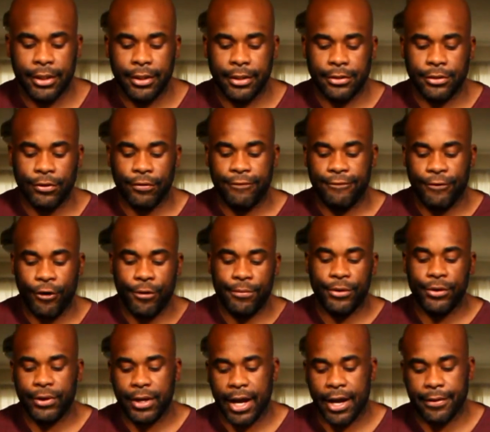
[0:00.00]
So
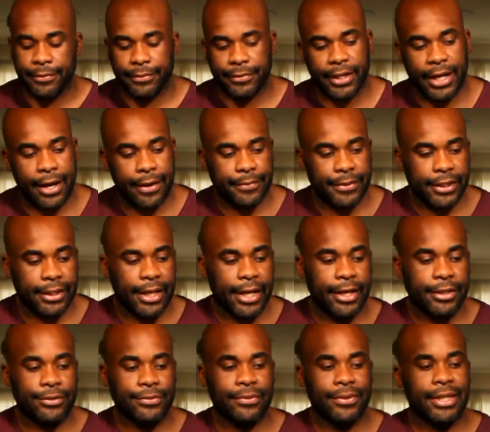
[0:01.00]
FOMO got me, got me
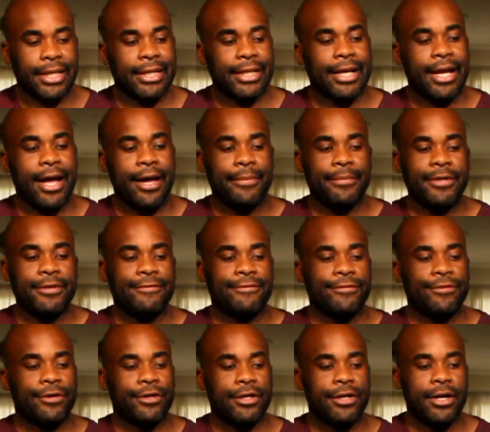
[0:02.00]
last week, and it got me
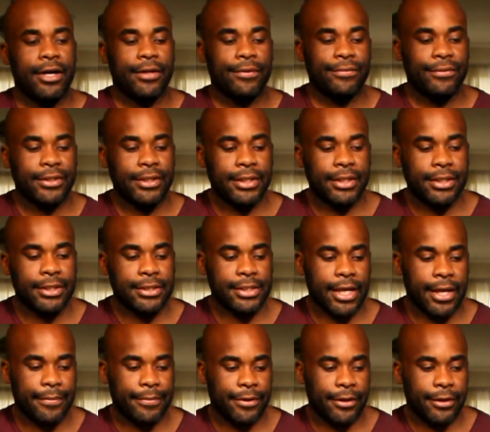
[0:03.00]
for what did it
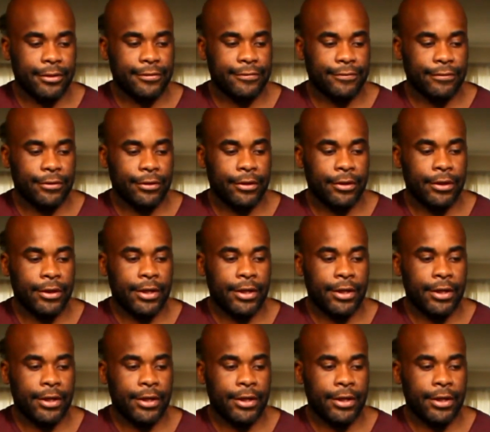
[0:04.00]
get meals for?